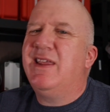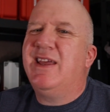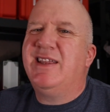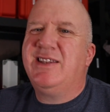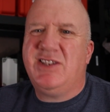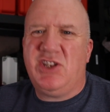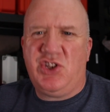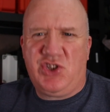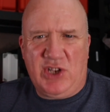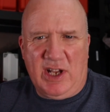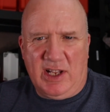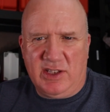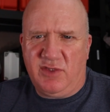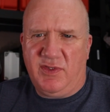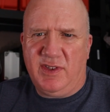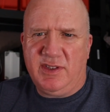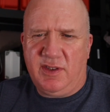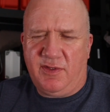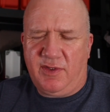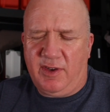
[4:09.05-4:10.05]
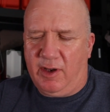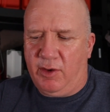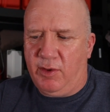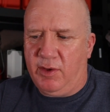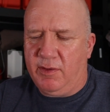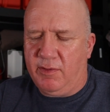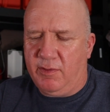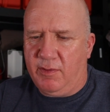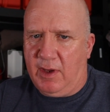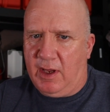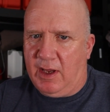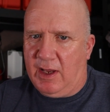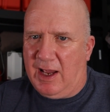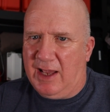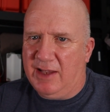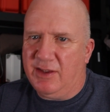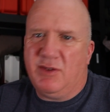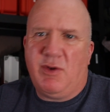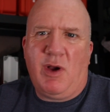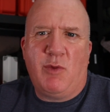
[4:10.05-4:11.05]
there's a chance of interfering,
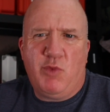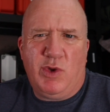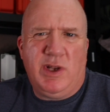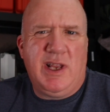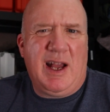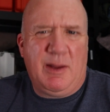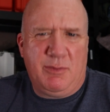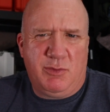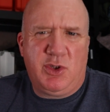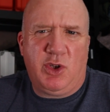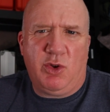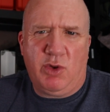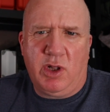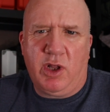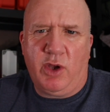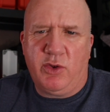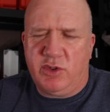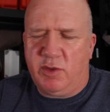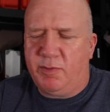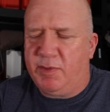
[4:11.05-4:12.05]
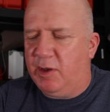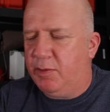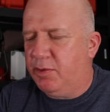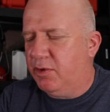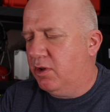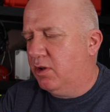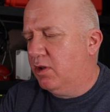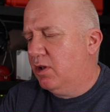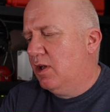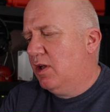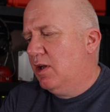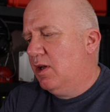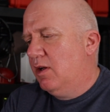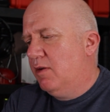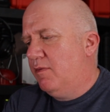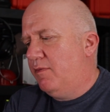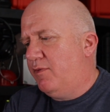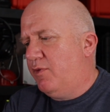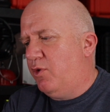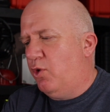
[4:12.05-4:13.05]
and I really am too close to people
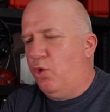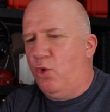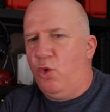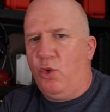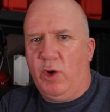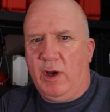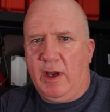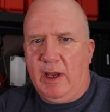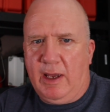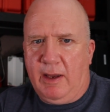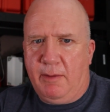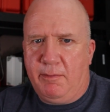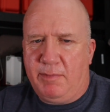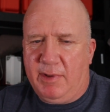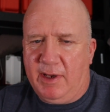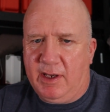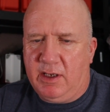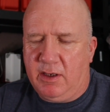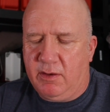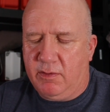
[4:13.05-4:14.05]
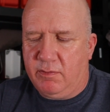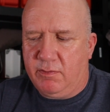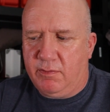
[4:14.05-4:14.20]
for big